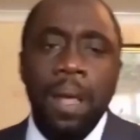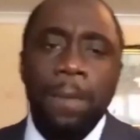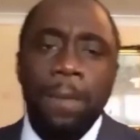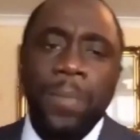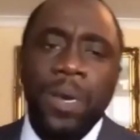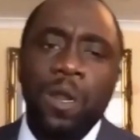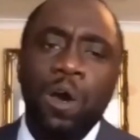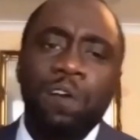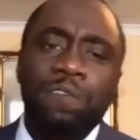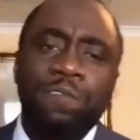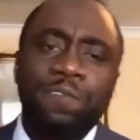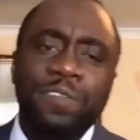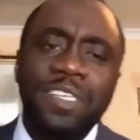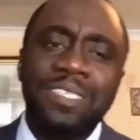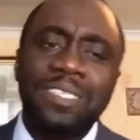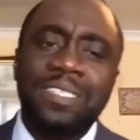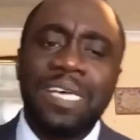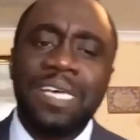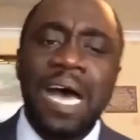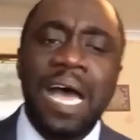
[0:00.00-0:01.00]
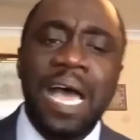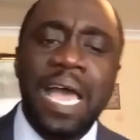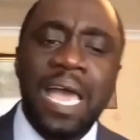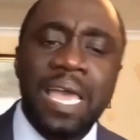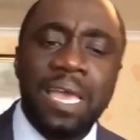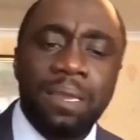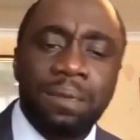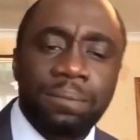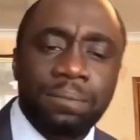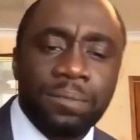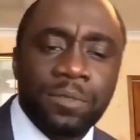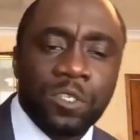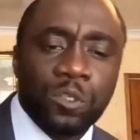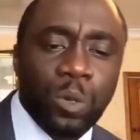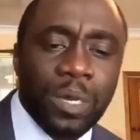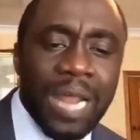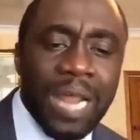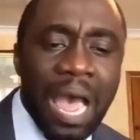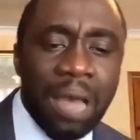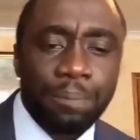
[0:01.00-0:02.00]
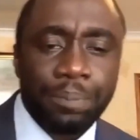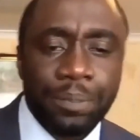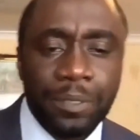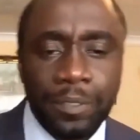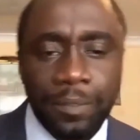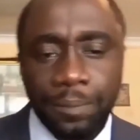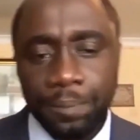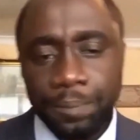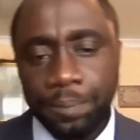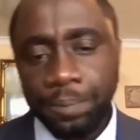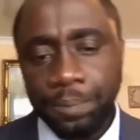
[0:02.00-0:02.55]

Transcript: But oftentimes what happens,